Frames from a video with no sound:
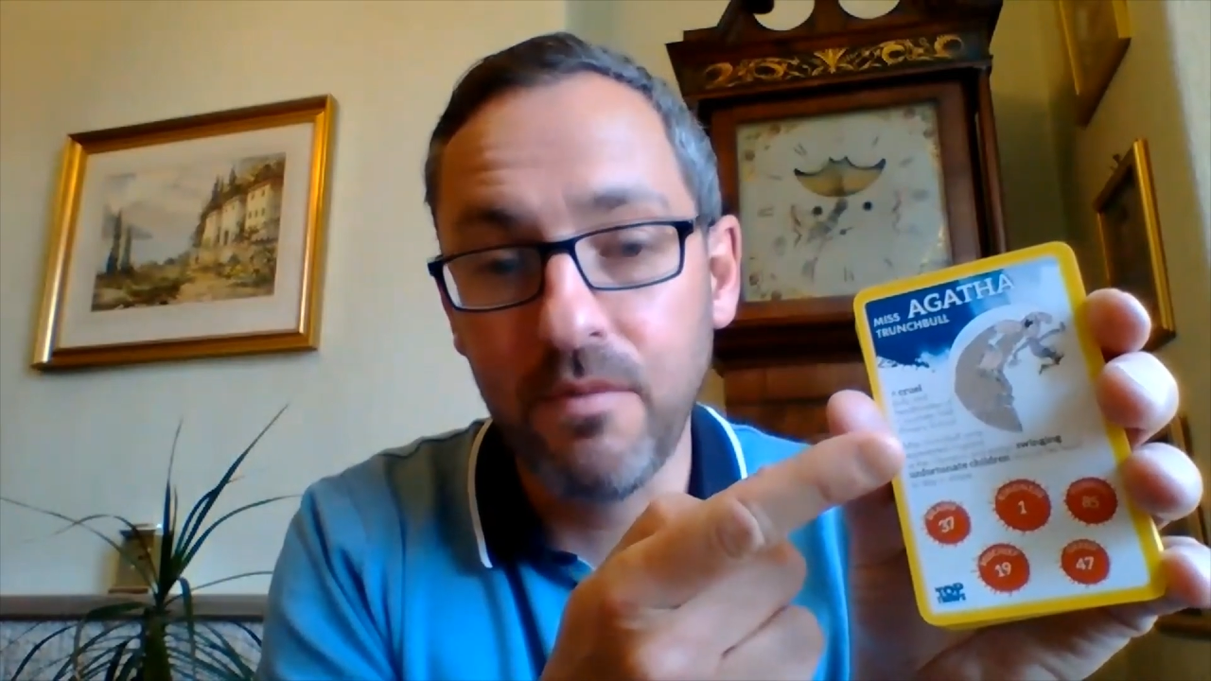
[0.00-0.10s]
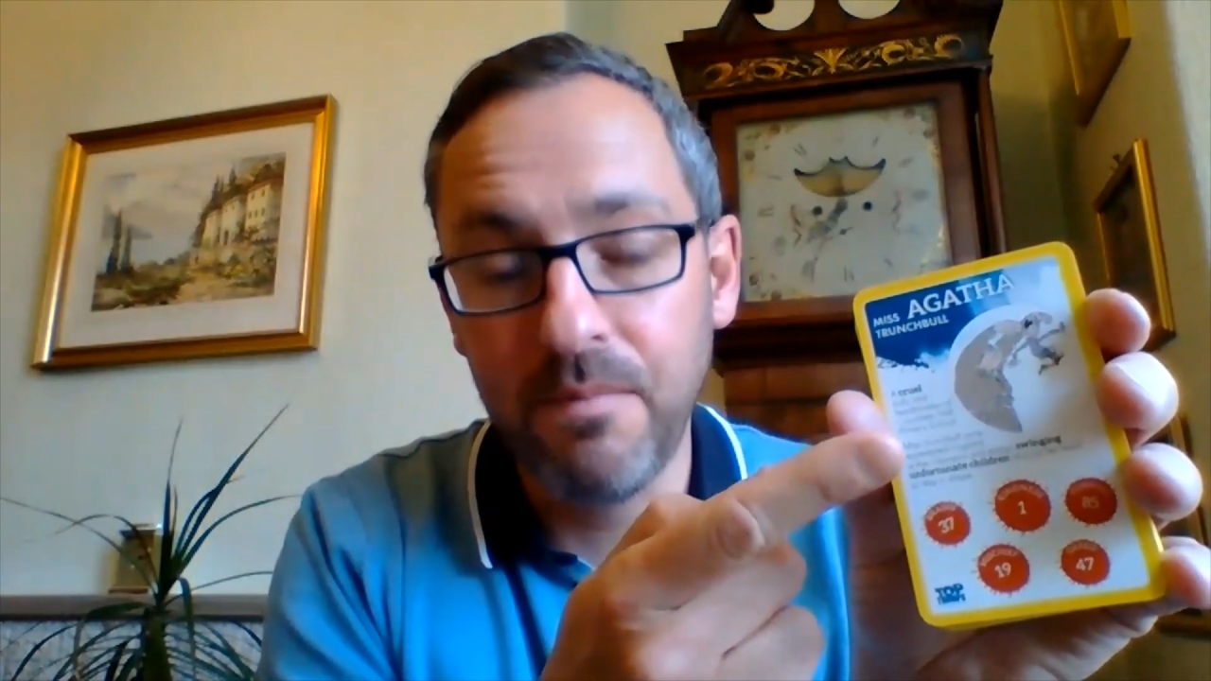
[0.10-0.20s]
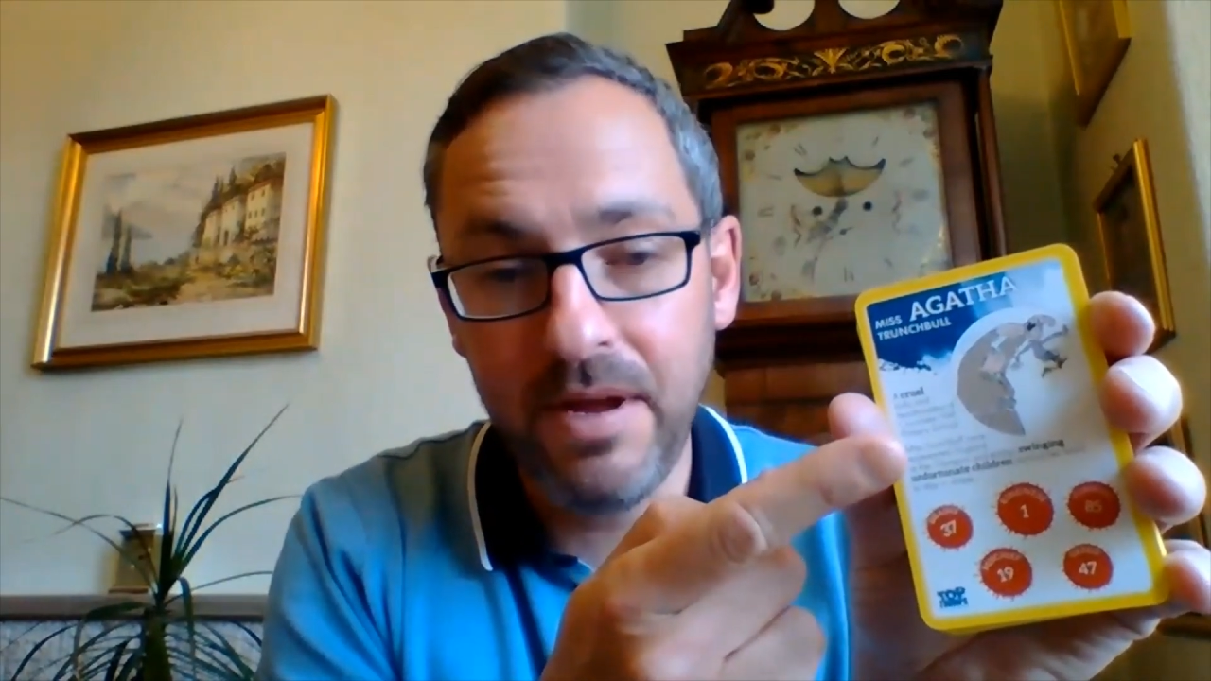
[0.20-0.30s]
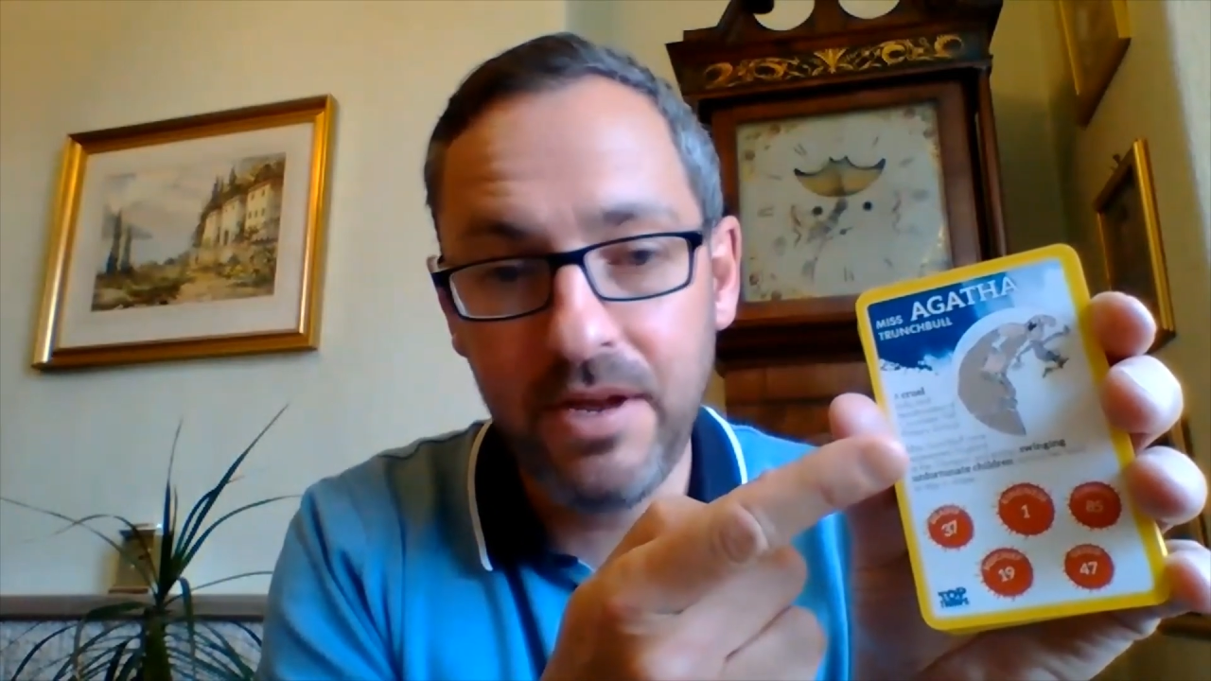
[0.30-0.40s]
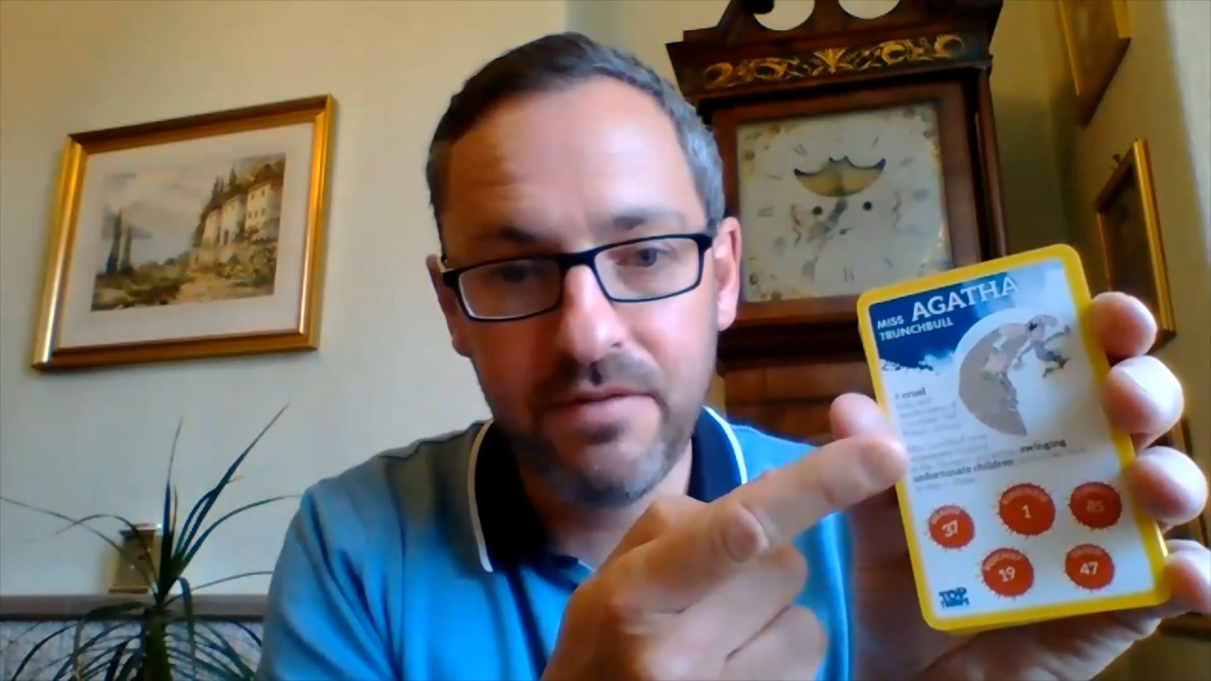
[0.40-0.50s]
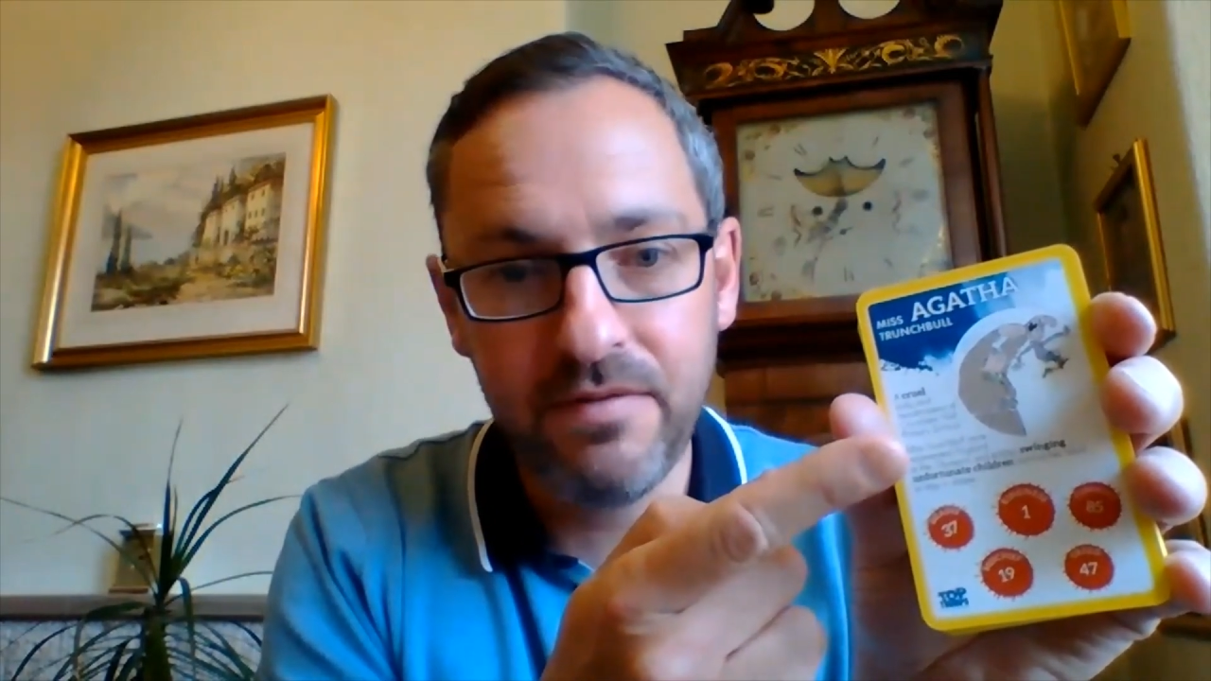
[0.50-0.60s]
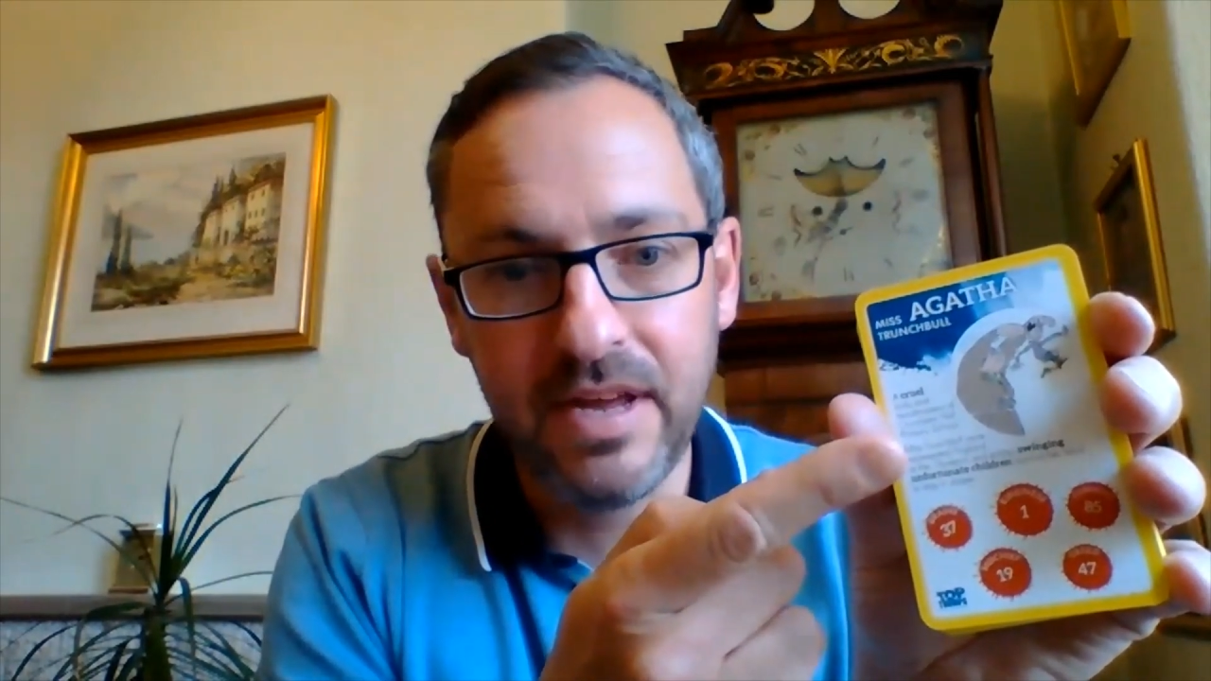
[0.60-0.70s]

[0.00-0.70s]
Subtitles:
picture of the